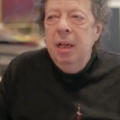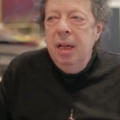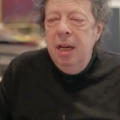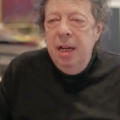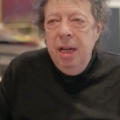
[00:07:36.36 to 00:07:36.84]

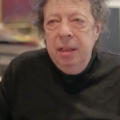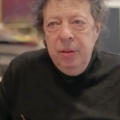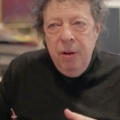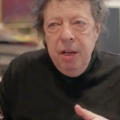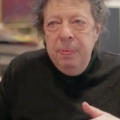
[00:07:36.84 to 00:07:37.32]
And I
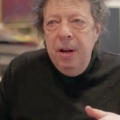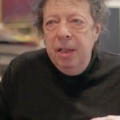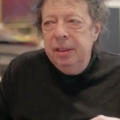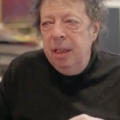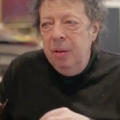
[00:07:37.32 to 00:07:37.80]
had
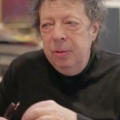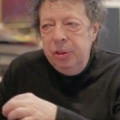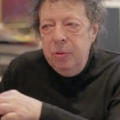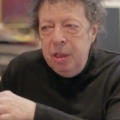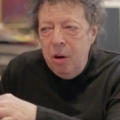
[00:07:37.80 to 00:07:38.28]
crayons and I was
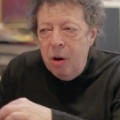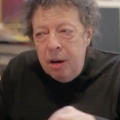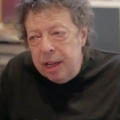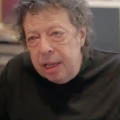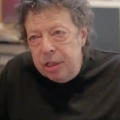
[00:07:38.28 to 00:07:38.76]
doing
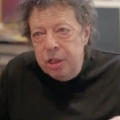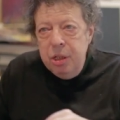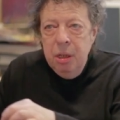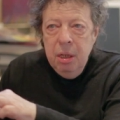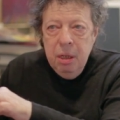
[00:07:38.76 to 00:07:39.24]
hard
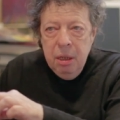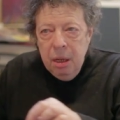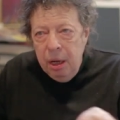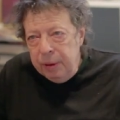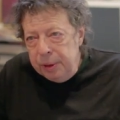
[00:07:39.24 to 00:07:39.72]
edge.
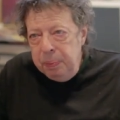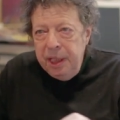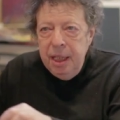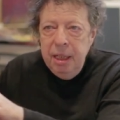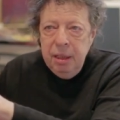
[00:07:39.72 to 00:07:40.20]
I was
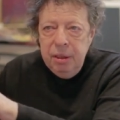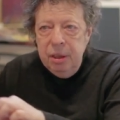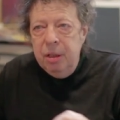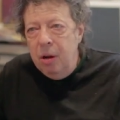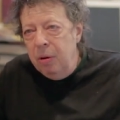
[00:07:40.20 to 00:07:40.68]
beginning
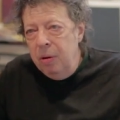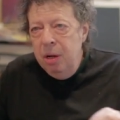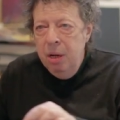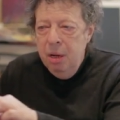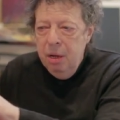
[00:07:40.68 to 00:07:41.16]
to go
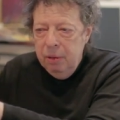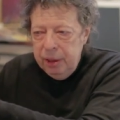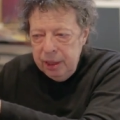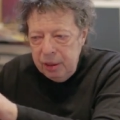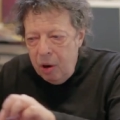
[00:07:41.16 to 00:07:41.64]

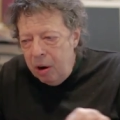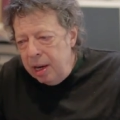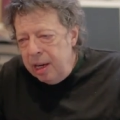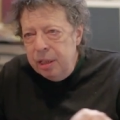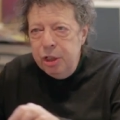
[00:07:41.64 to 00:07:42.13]
these
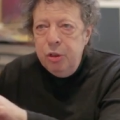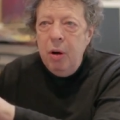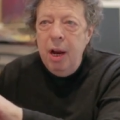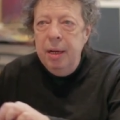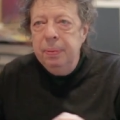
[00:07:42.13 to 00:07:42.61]
hard edge
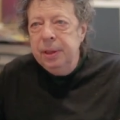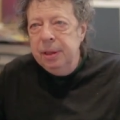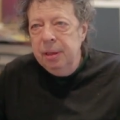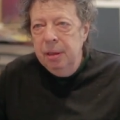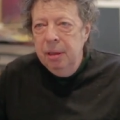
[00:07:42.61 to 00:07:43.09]

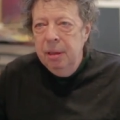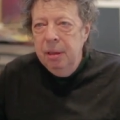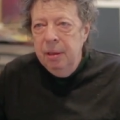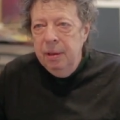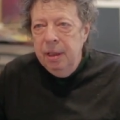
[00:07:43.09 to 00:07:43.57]
stripes.
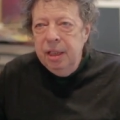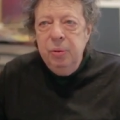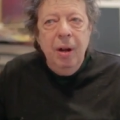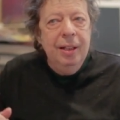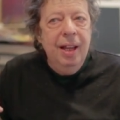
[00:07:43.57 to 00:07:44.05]

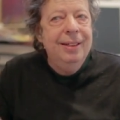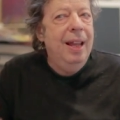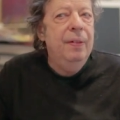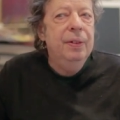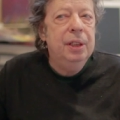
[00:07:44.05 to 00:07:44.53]
That's why I like
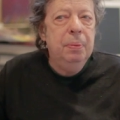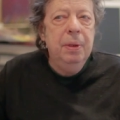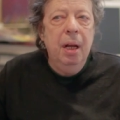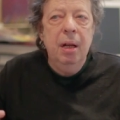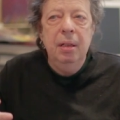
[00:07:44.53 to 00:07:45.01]
David,
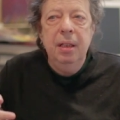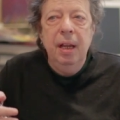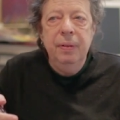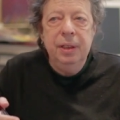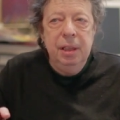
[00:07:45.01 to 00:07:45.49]
uh,
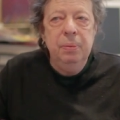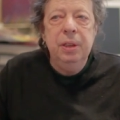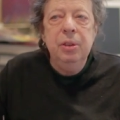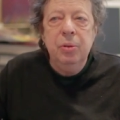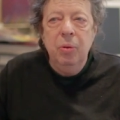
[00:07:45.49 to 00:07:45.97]
David
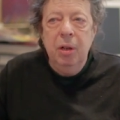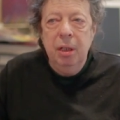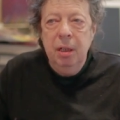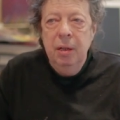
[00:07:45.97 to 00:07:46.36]
Simpson's work.